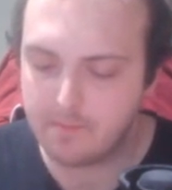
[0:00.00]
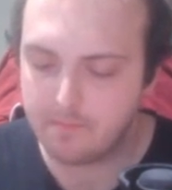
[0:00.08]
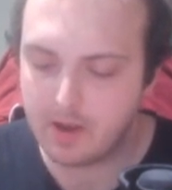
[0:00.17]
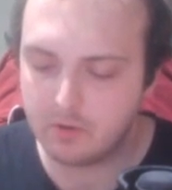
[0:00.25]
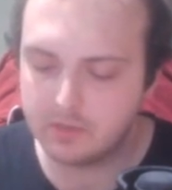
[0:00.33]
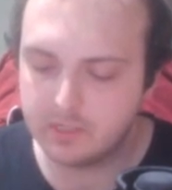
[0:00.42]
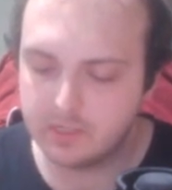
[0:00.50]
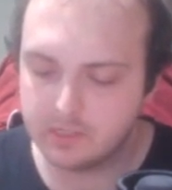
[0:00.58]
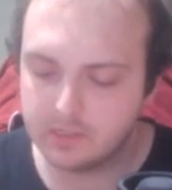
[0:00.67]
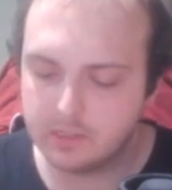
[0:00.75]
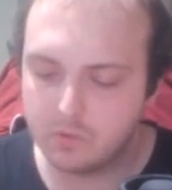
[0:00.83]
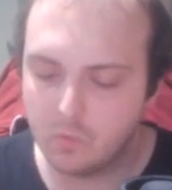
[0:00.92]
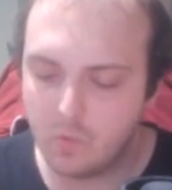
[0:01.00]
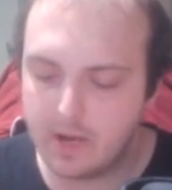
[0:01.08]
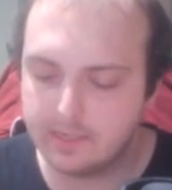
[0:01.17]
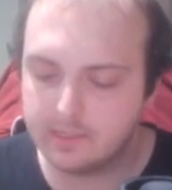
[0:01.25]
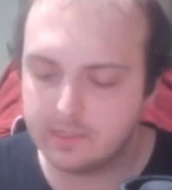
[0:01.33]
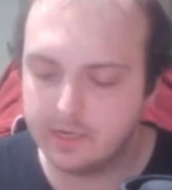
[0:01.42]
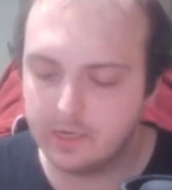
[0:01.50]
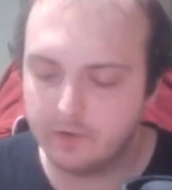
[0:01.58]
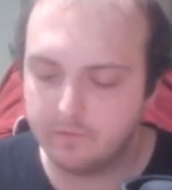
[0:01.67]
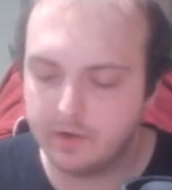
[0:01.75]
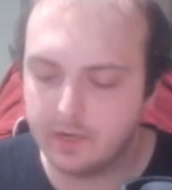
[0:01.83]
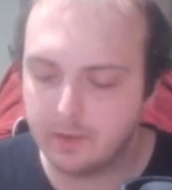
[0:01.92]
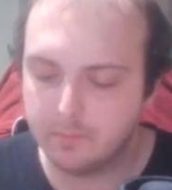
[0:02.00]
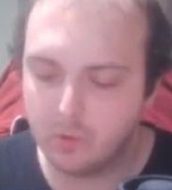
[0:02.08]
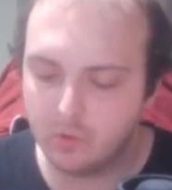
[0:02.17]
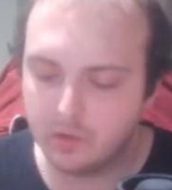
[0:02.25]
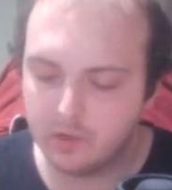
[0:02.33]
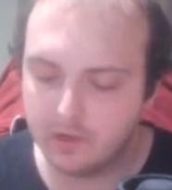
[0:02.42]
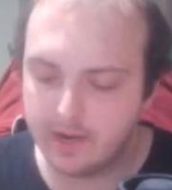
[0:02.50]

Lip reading: Mountis. Watt Psychic Fighting Porter.